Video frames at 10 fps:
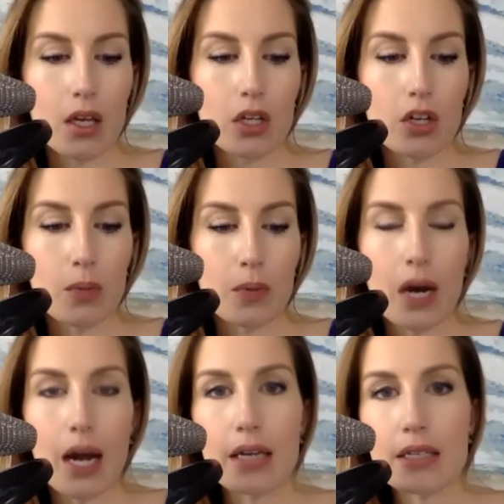your
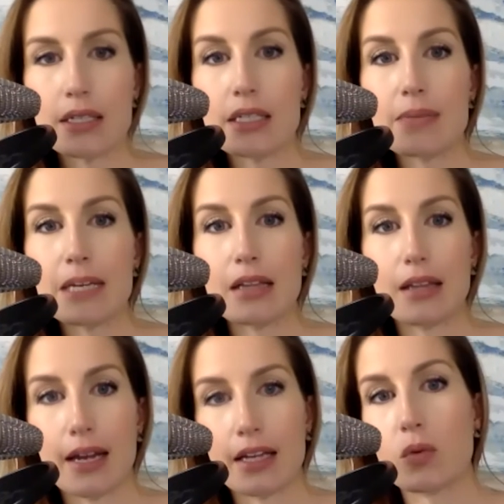products need to be
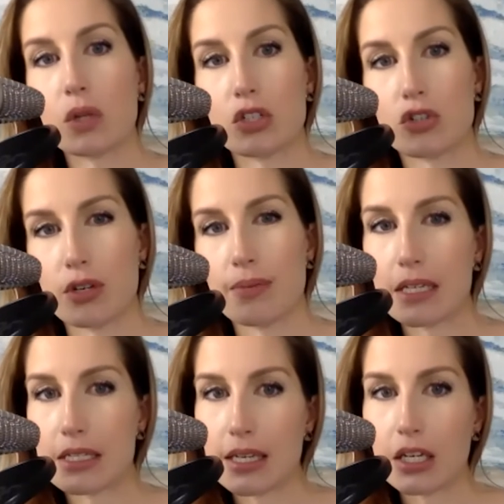aligned with the
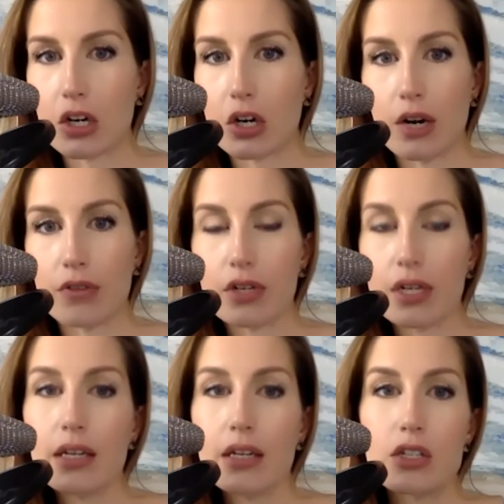treatments that you're
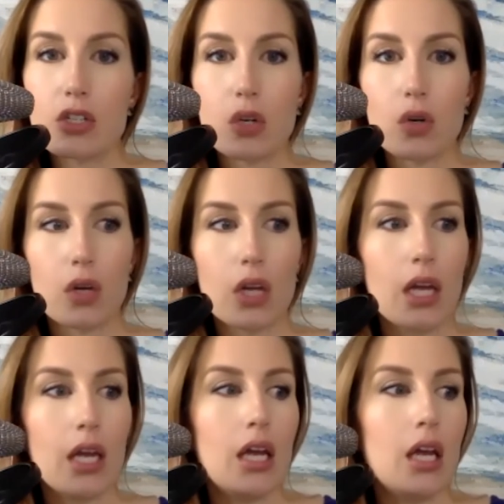offering. So
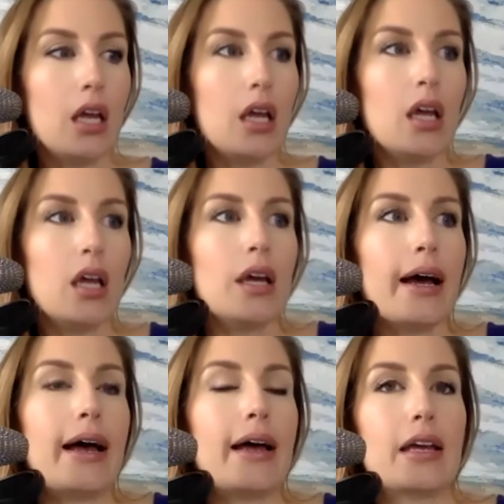
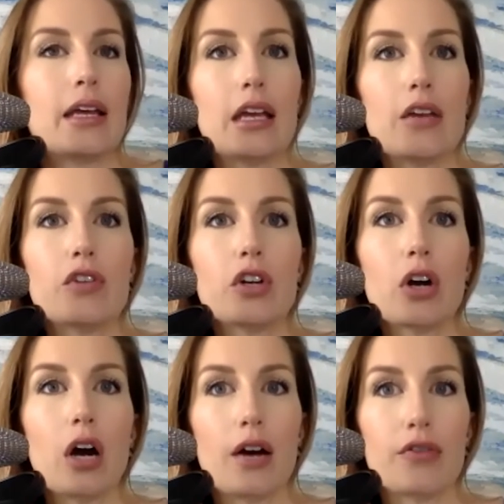if you're
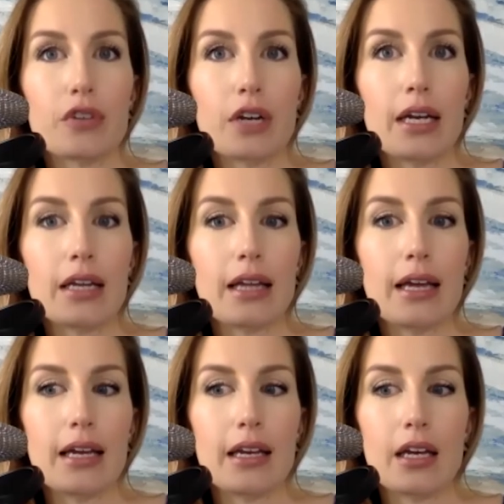offering,
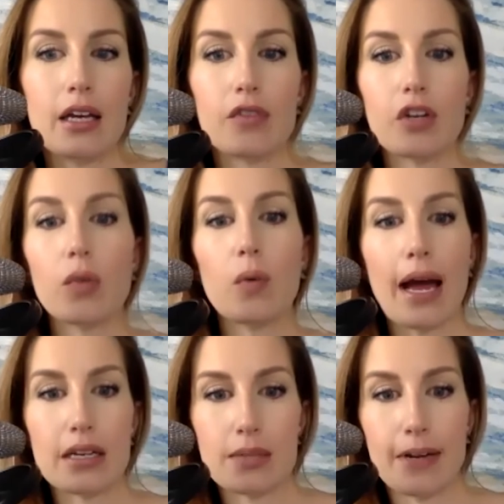if you're a
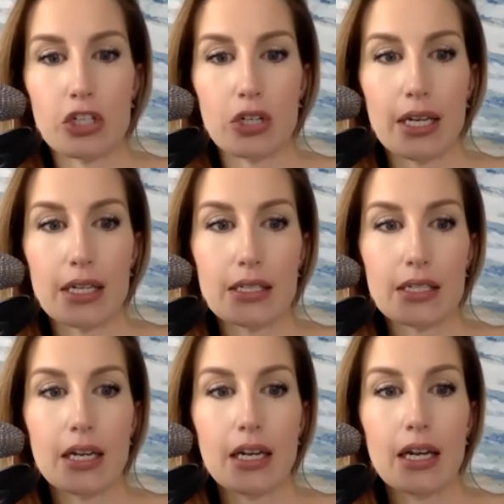wax specialist